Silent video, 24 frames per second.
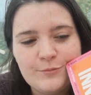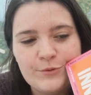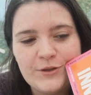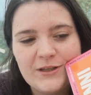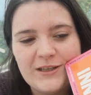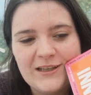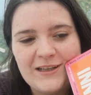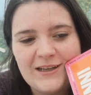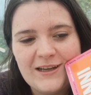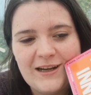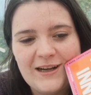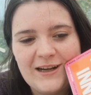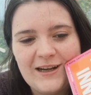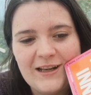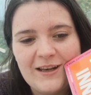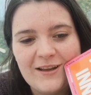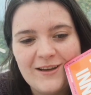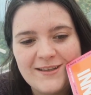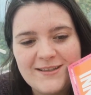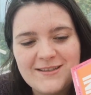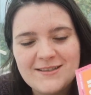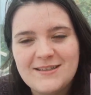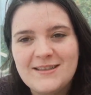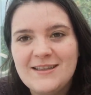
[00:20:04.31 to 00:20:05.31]
spoiler, I
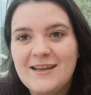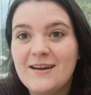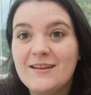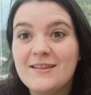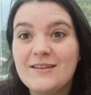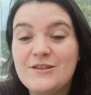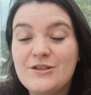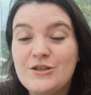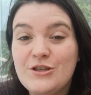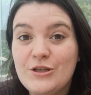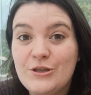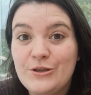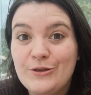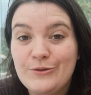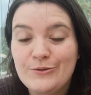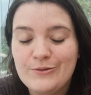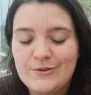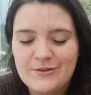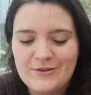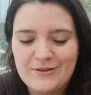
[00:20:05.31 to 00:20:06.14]
liked the other 2.